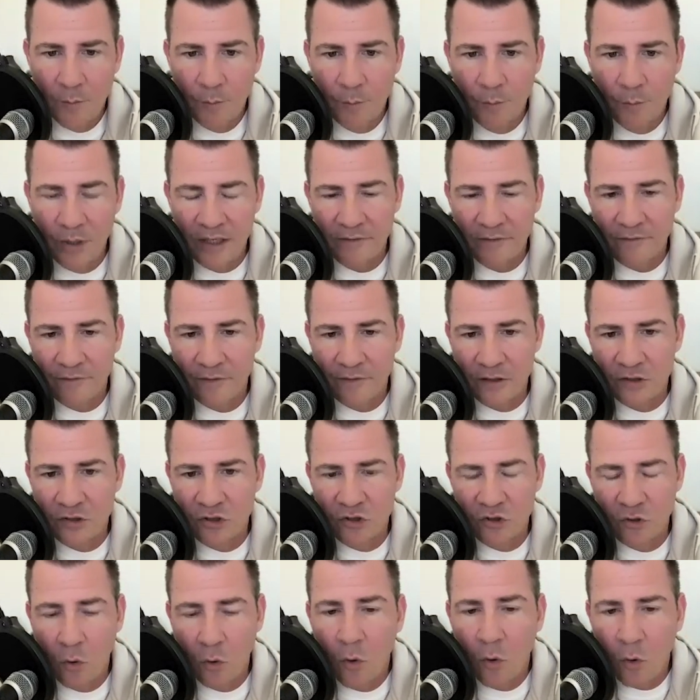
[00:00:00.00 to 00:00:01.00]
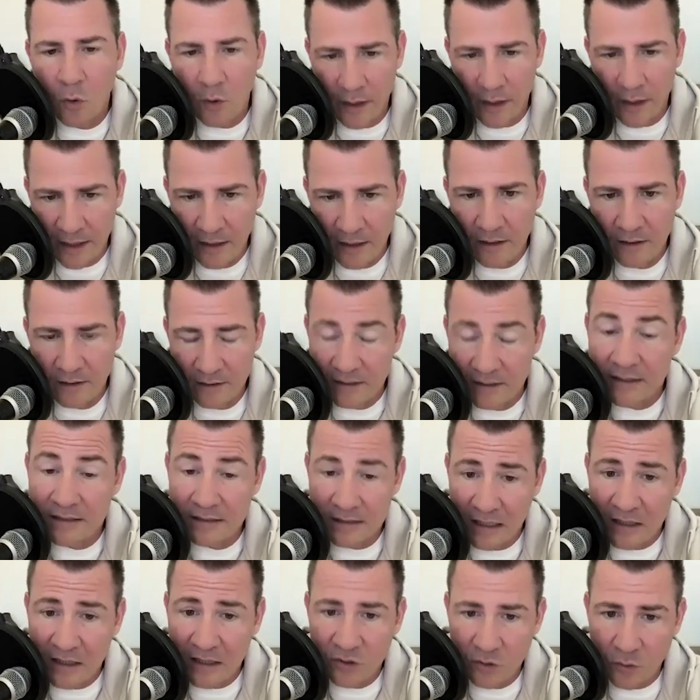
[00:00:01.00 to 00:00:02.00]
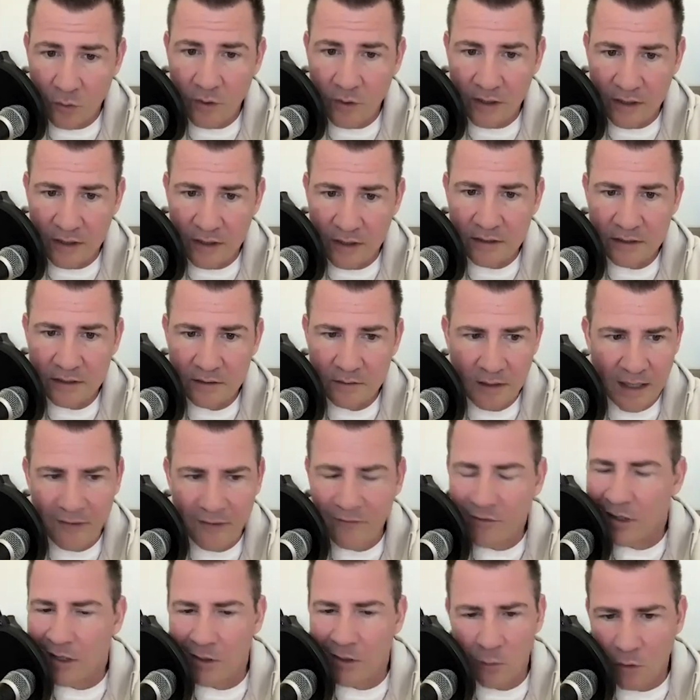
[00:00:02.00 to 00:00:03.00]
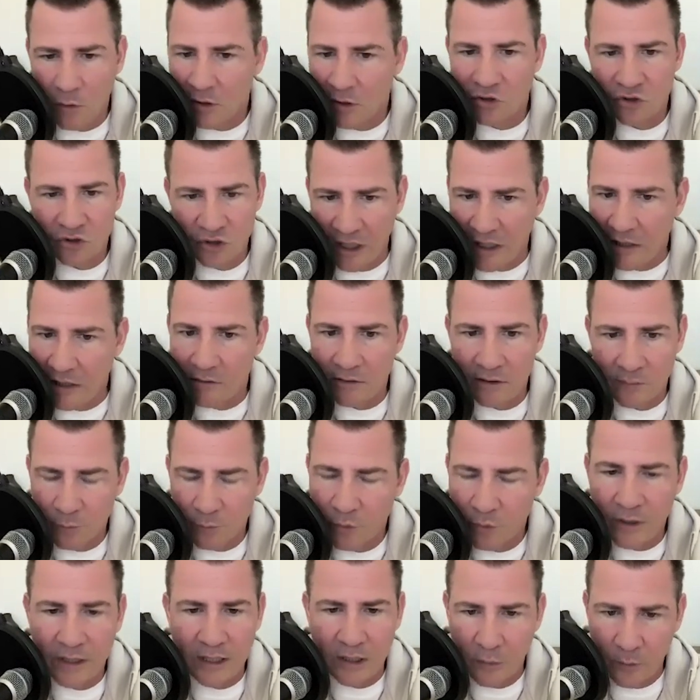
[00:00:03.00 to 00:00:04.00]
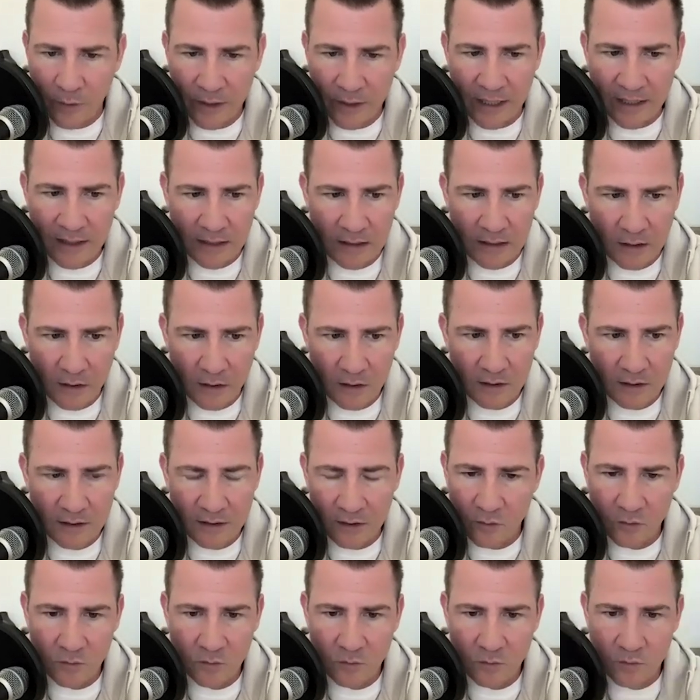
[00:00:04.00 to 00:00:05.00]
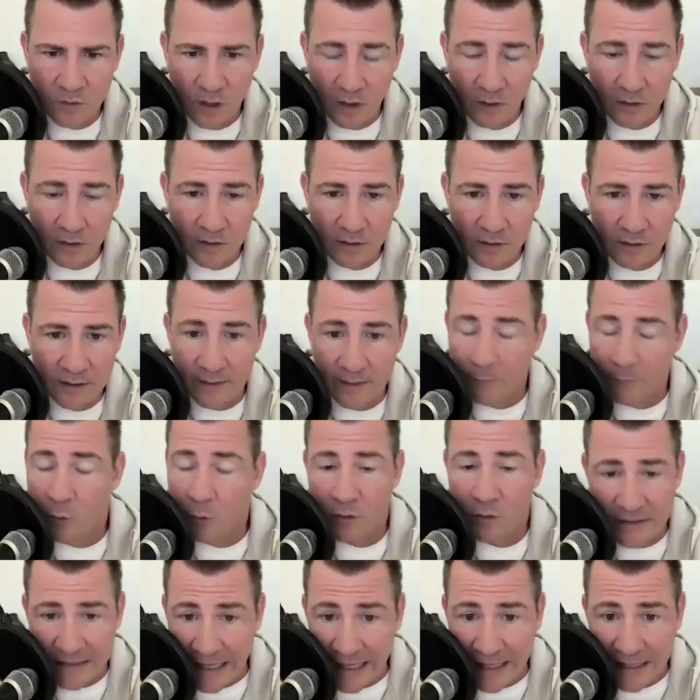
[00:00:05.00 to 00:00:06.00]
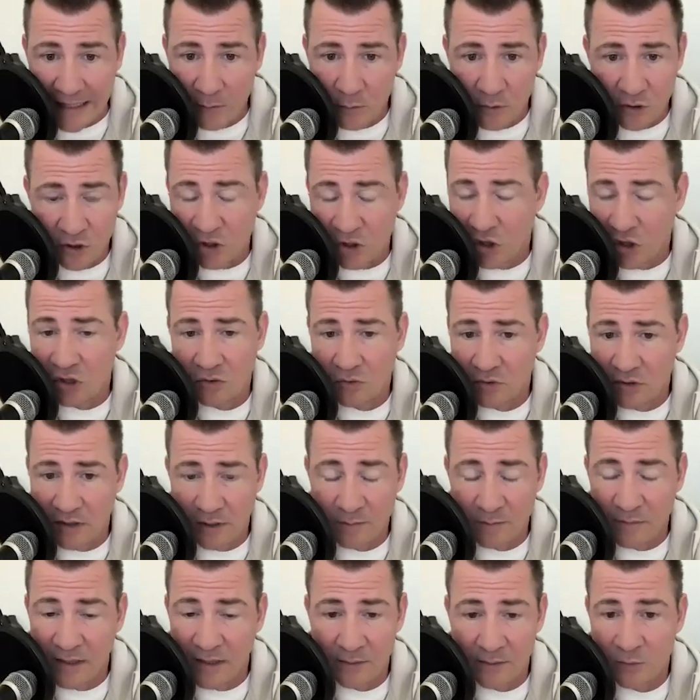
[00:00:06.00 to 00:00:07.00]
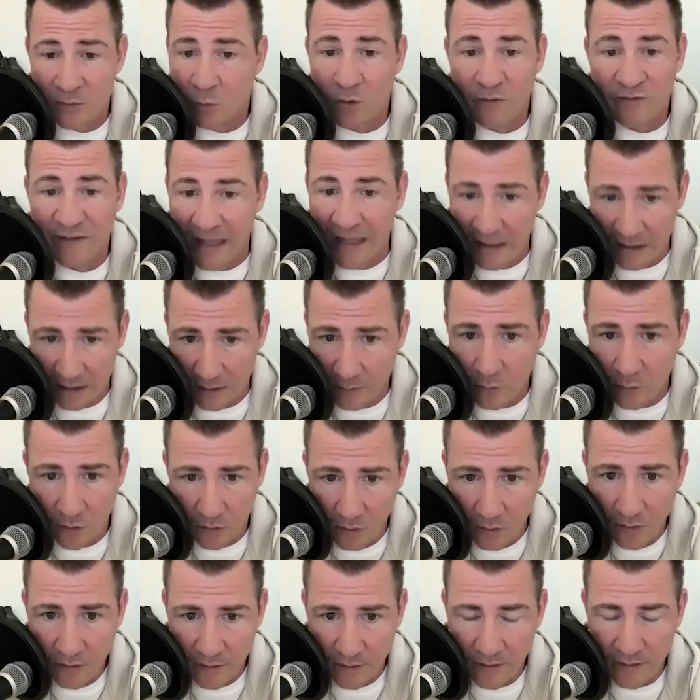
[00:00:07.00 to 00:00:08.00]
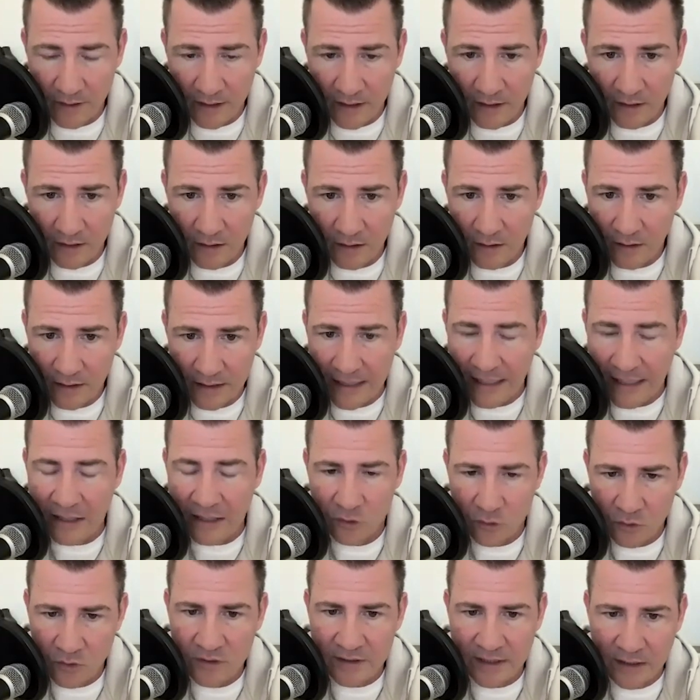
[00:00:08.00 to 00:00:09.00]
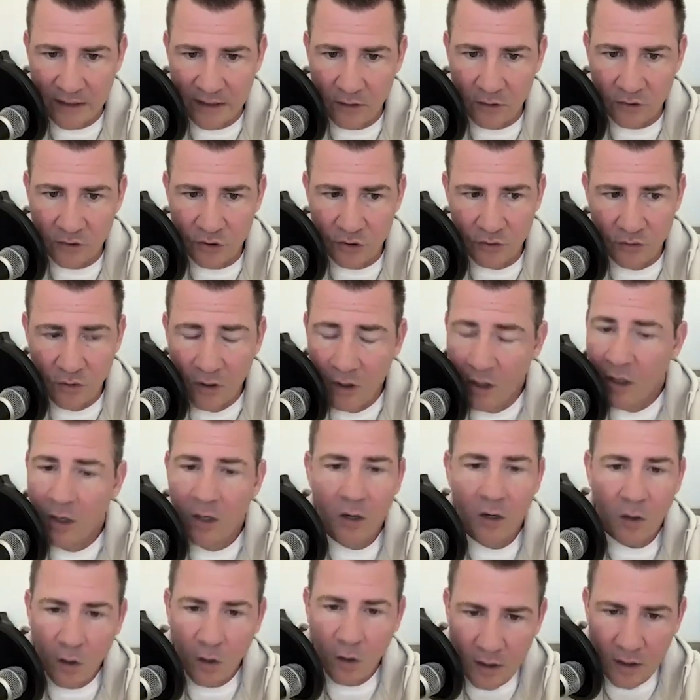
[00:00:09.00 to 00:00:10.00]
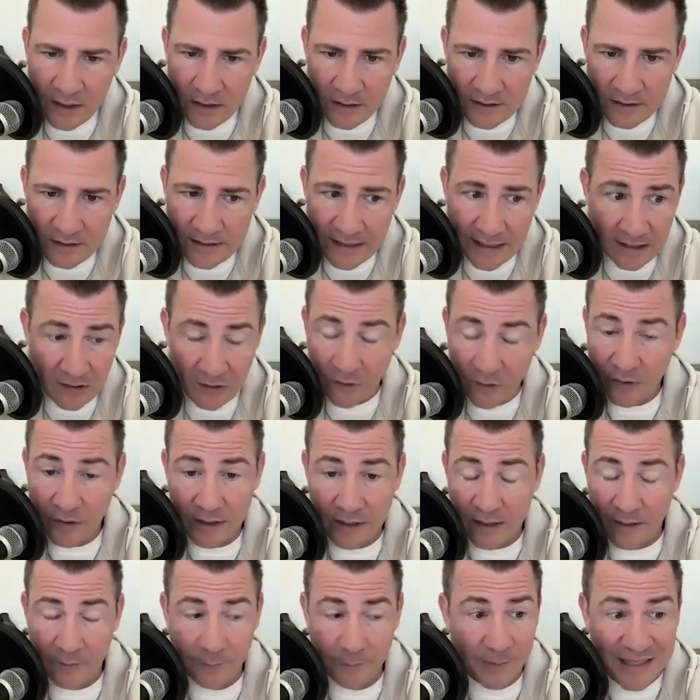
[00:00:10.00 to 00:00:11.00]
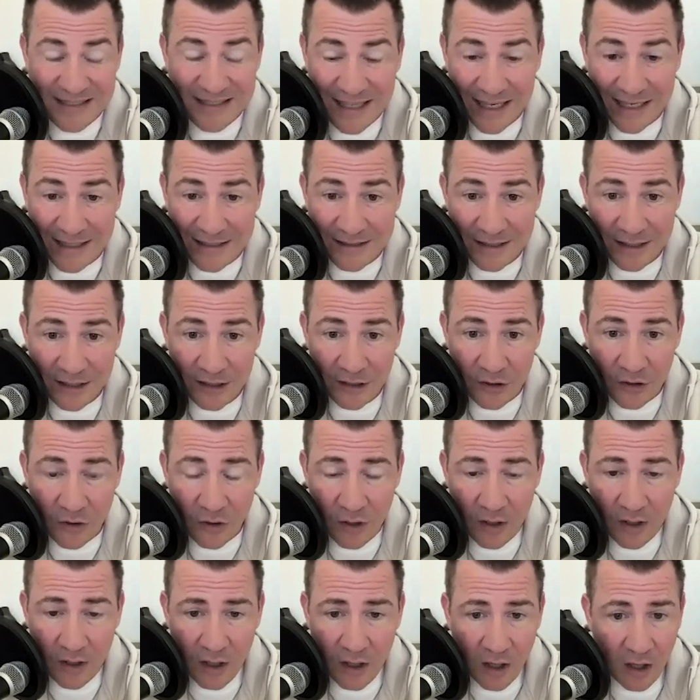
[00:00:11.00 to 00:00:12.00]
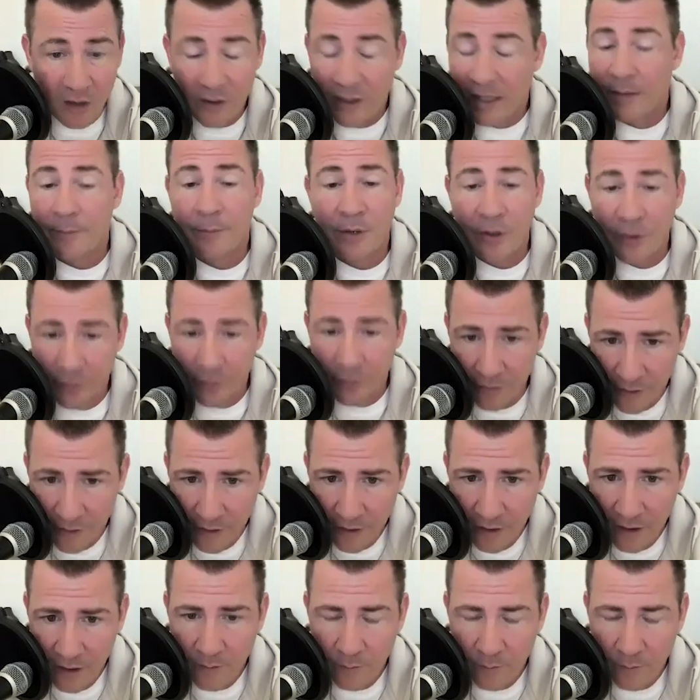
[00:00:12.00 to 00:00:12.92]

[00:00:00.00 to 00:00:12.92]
But if the story, the success story is everything works generally pretty quick, and I'll either I'll either get more data, which is sometimes more valuable than an actual sale or two, or I'll get a sale, or In the best case scenario, I'll get both.